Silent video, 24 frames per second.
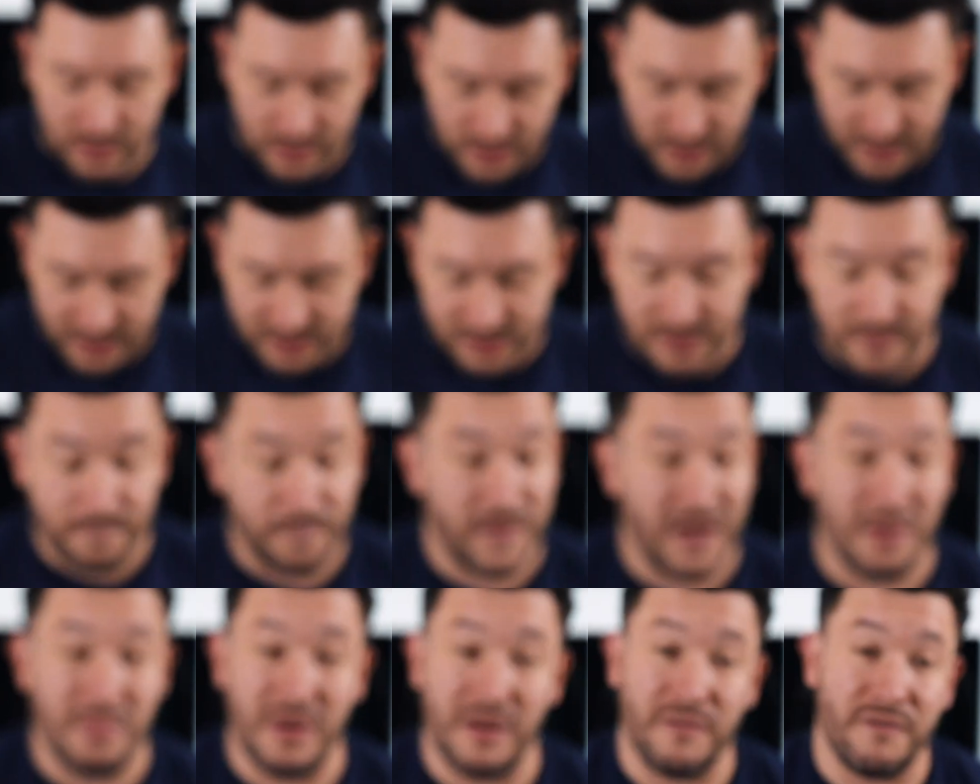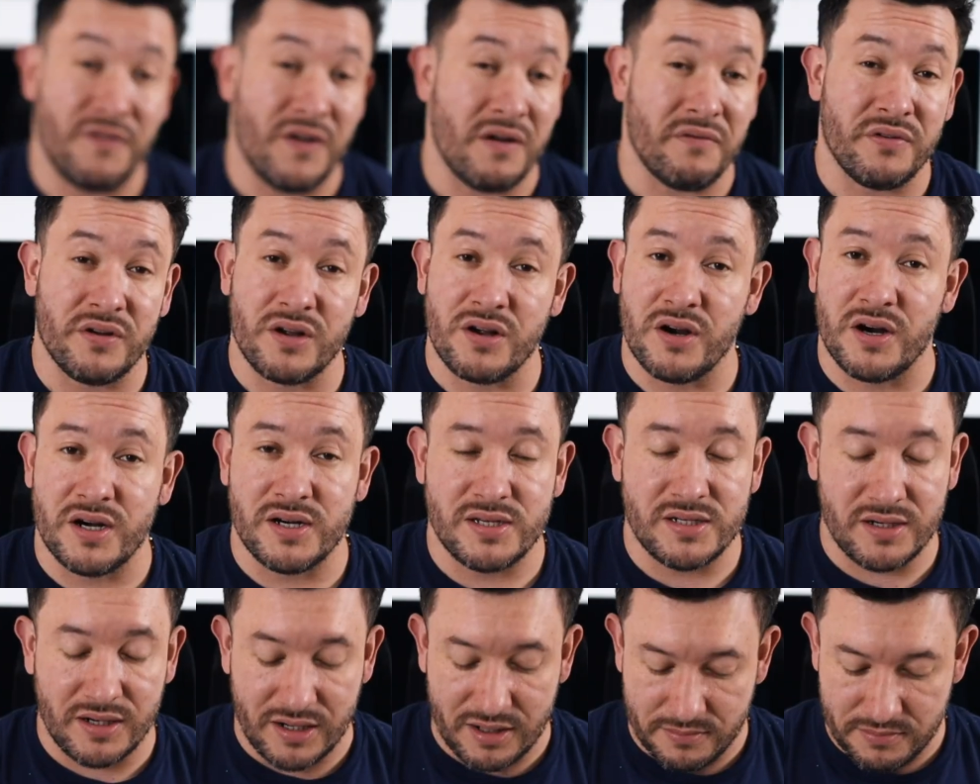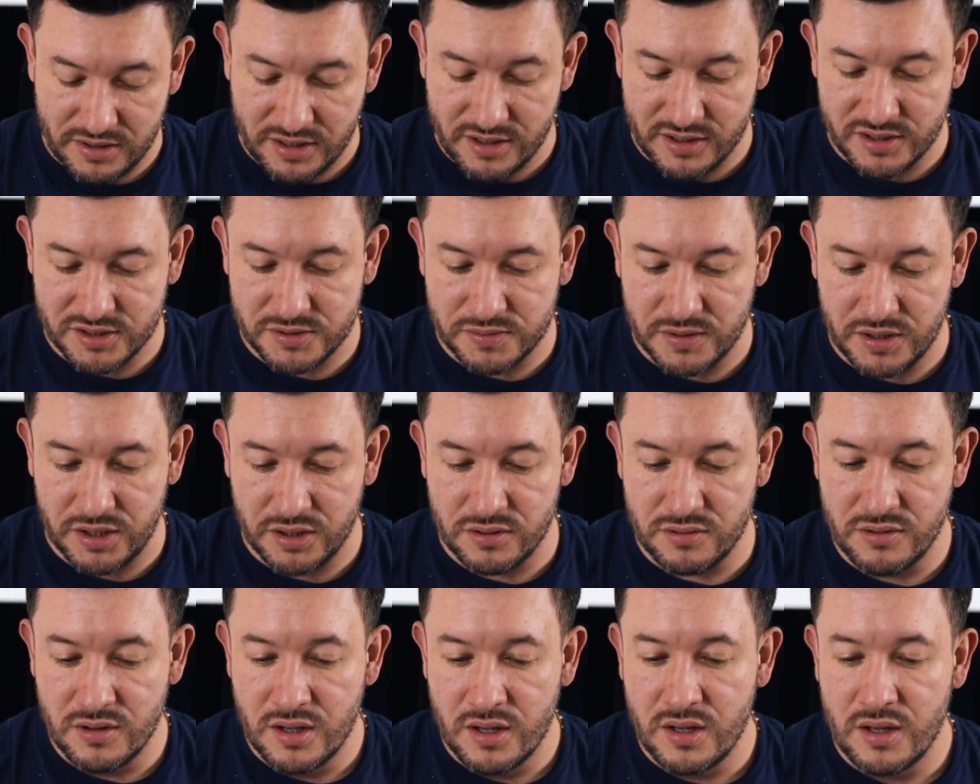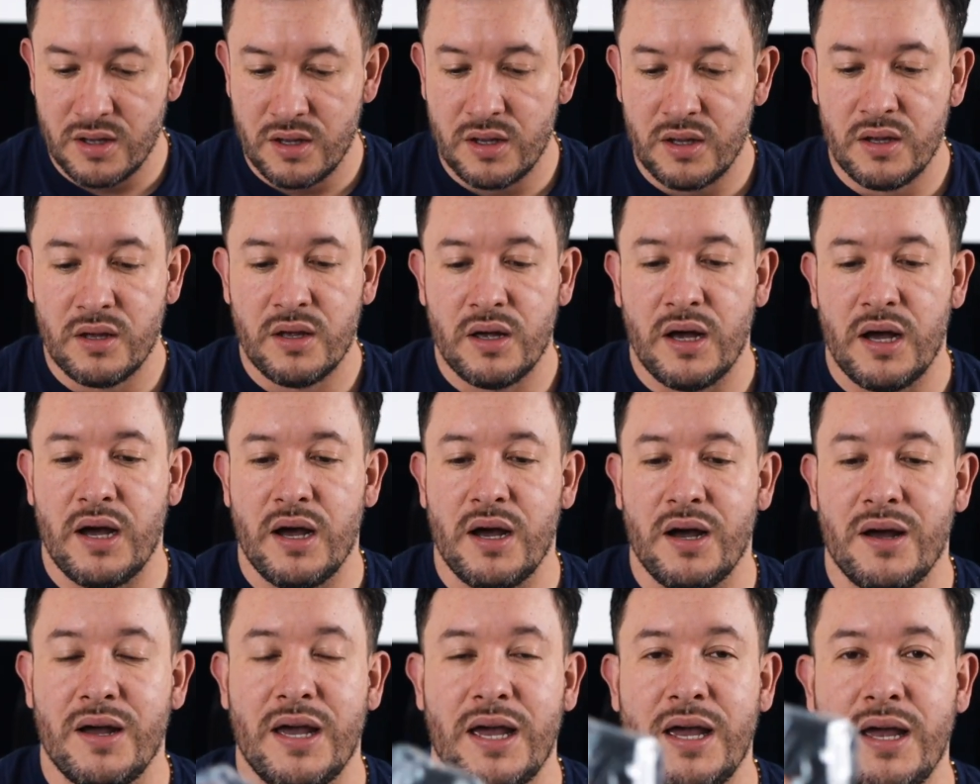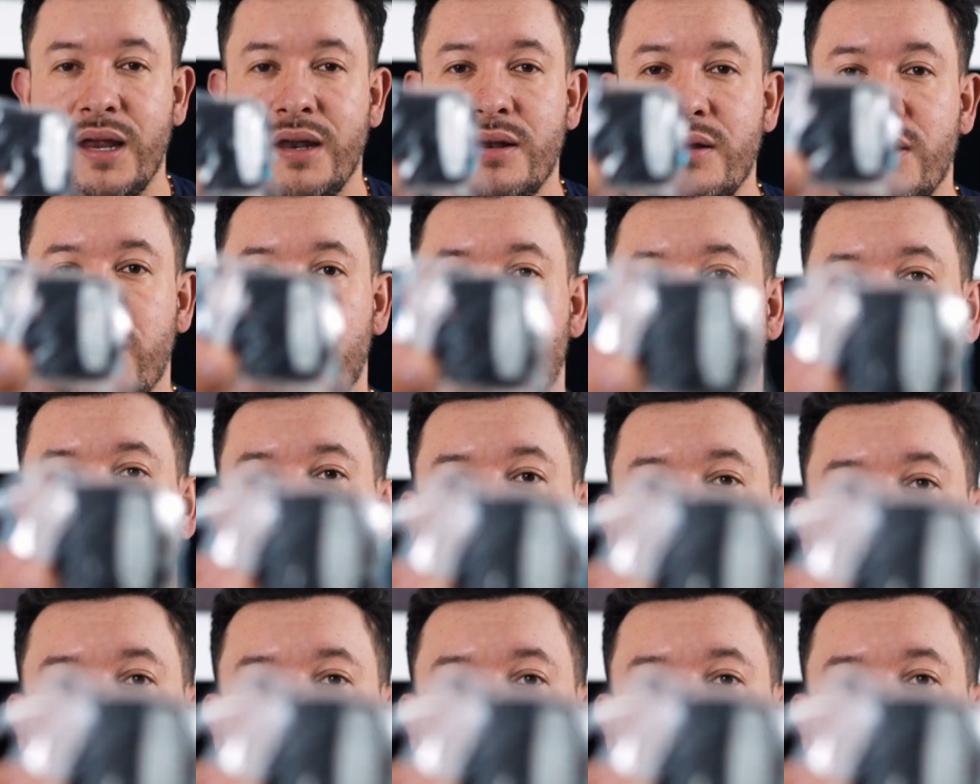guards. They're my favorite guards, I'm gonna be honest with you. And you know, we